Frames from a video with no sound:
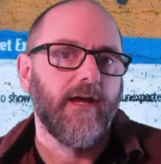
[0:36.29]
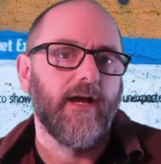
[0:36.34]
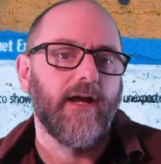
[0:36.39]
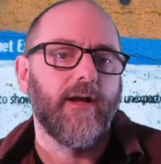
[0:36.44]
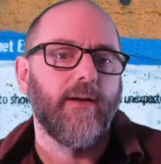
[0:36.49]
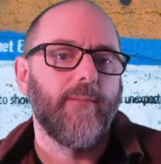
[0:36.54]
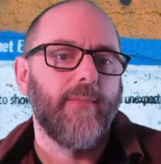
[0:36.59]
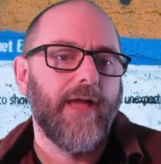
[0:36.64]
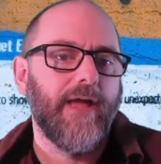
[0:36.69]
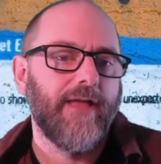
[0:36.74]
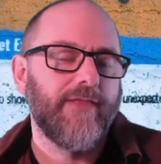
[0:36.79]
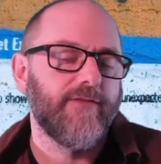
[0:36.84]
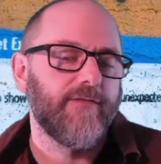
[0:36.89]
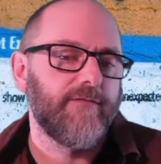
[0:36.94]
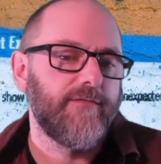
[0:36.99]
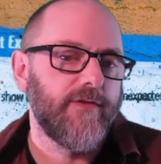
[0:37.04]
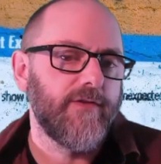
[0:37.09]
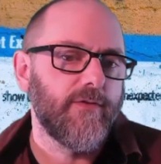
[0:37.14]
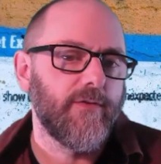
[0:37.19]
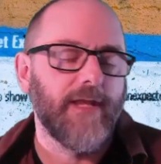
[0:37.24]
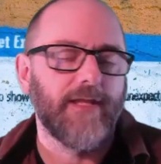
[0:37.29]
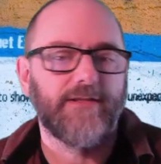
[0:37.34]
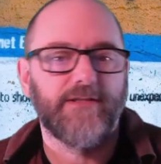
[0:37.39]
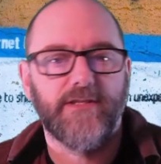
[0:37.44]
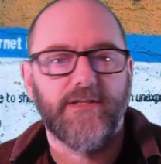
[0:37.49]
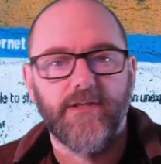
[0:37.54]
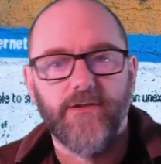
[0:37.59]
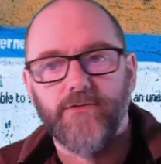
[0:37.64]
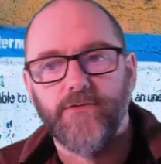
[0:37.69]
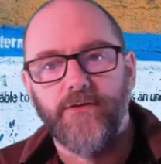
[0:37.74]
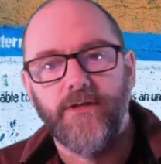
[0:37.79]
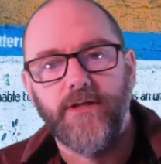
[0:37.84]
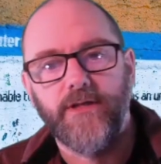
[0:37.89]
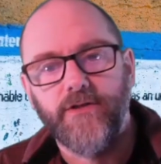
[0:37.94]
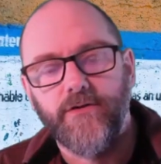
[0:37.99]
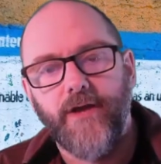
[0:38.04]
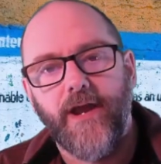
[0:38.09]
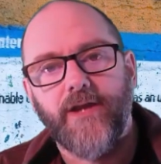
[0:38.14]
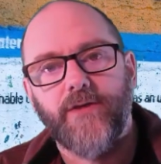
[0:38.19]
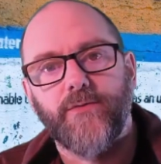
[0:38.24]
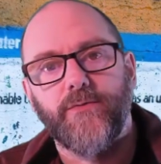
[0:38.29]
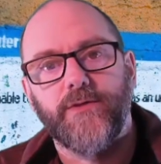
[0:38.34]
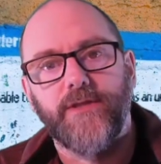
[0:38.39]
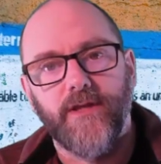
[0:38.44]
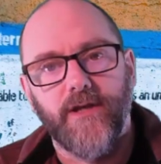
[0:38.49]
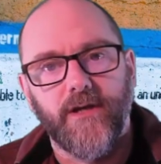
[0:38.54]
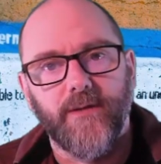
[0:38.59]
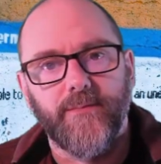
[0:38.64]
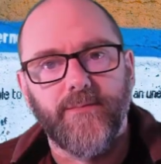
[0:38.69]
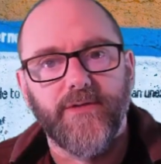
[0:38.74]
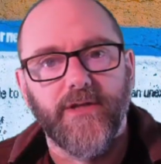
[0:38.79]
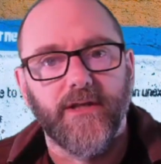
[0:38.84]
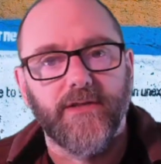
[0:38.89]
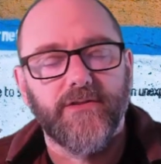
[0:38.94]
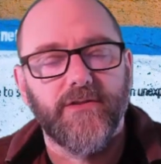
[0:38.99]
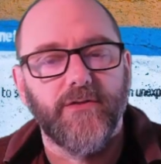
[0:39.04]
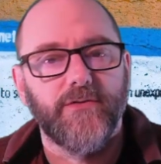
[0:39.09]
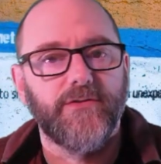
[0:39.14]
and the view lets the user interact with the object.